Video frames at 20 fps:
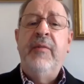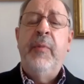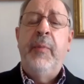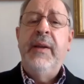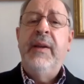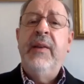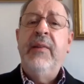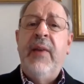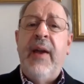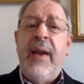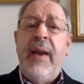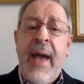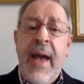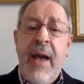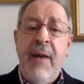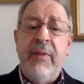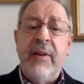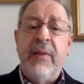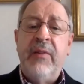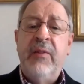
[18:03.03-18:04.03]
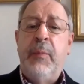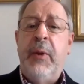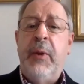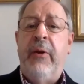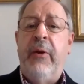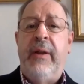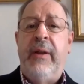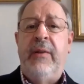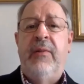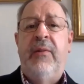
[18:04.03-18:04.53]
because I have
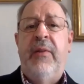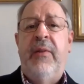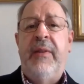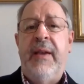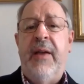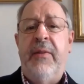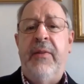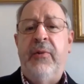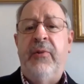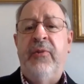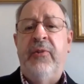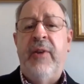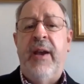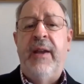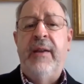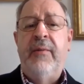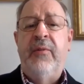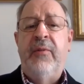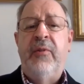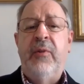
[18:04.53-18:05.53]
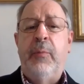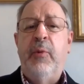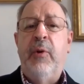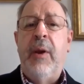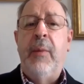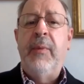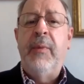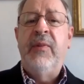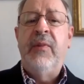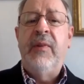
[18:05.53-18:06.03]
experienced the other side of
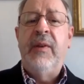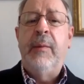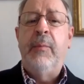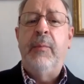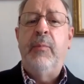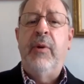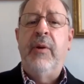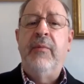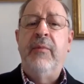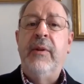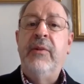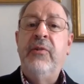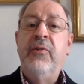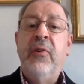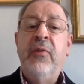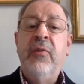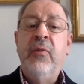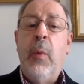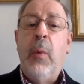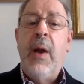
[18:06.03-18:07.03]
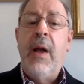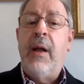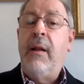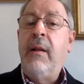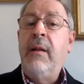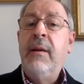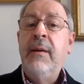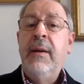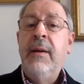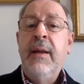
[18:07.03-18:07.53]
supremacy and privilege as
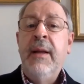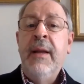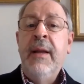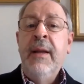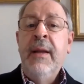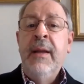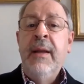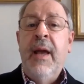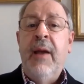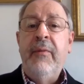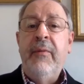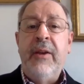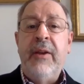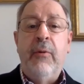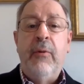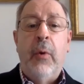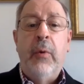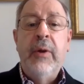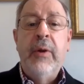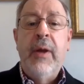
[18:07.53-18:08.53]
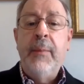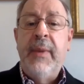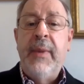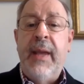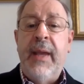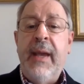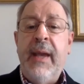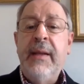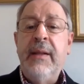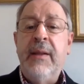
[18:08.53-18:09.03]
well. Having grown up
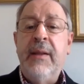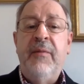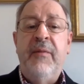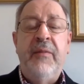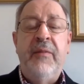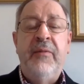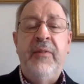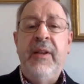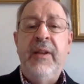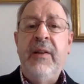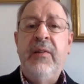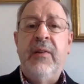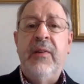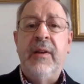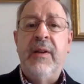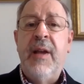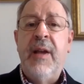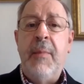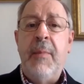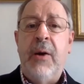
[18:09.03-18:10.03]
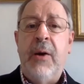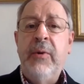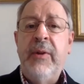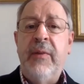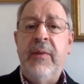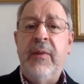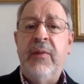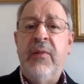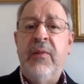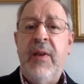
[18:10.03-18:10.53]
gay in the 50s and come out
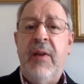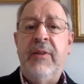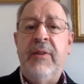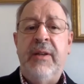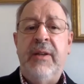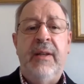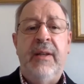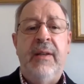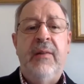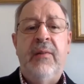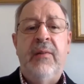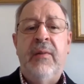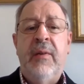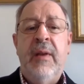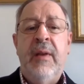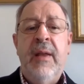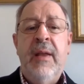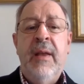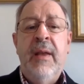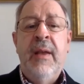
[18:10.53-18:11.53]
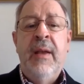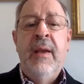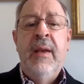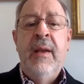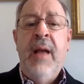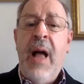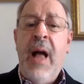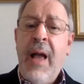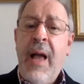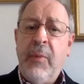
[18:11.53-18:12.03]
in the 70s,
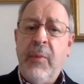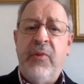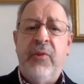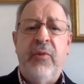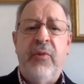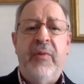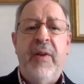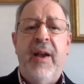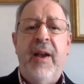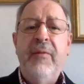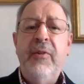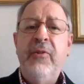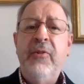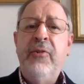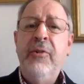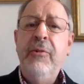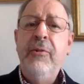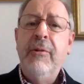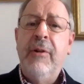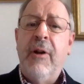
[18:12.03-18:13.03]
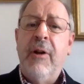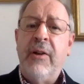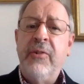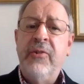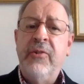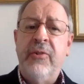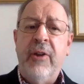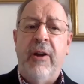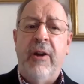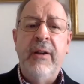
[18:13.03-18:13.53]
I'm a survivor too,
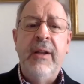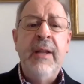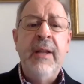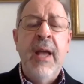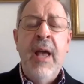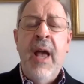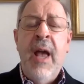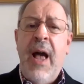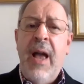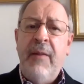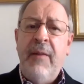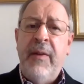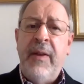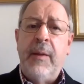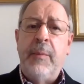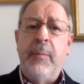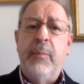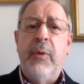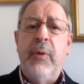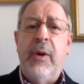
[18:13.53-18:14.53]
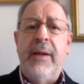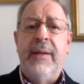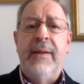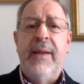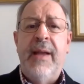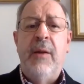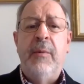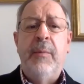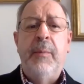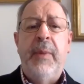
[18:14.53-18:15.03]
gosh darn it. I've helped break
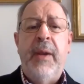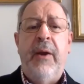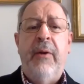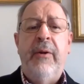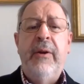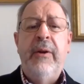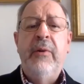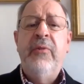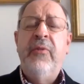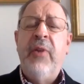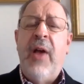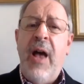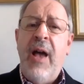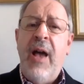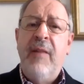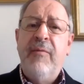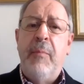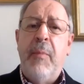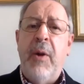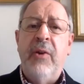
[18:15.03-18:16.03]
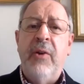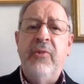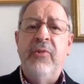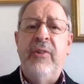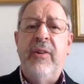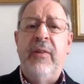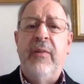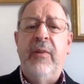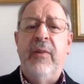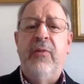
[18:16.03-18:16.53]
down barriers. I've
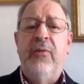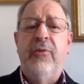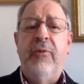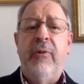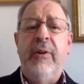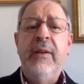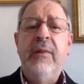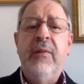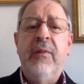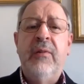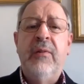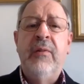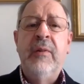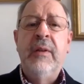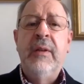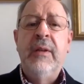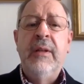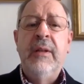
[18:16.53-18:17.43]
marched in the streets.